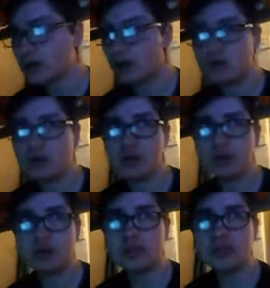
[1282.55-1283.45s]
You
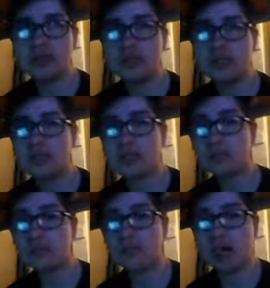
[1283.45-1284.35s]
could you need
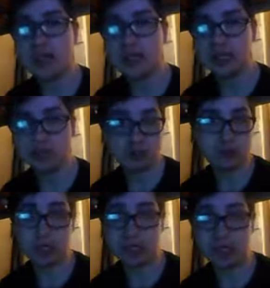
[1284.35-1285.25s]
this is why I need
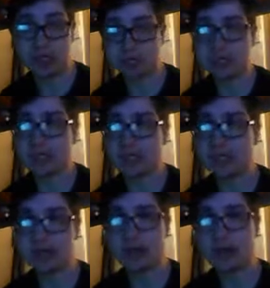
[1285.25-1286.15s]
you to hide your
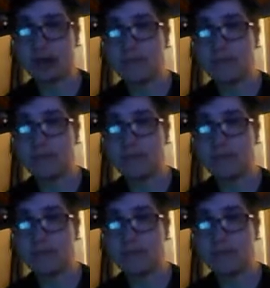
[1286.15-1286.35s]
tent.